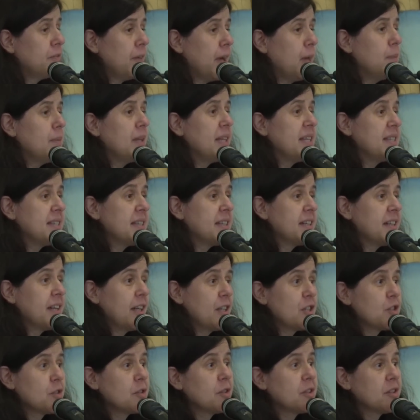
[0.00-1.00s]
families in
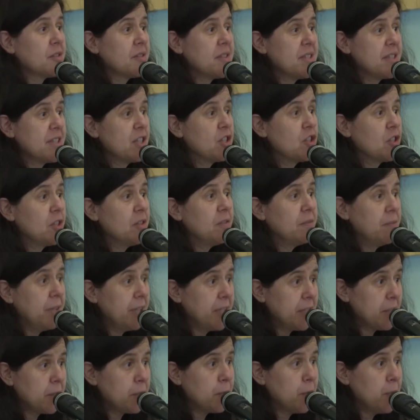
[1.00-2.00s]
cultural transition
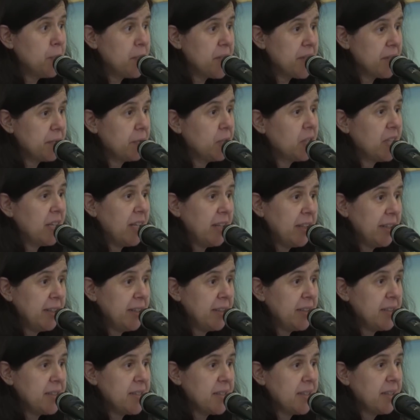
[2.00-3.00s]
PIC groups for
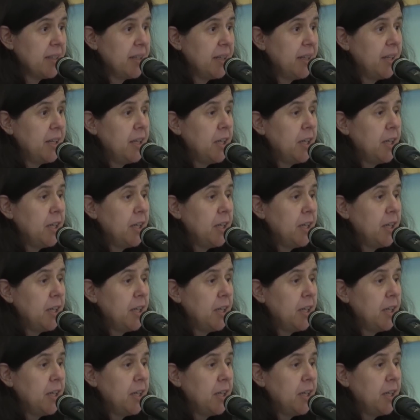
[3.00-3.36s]
Chaldeans.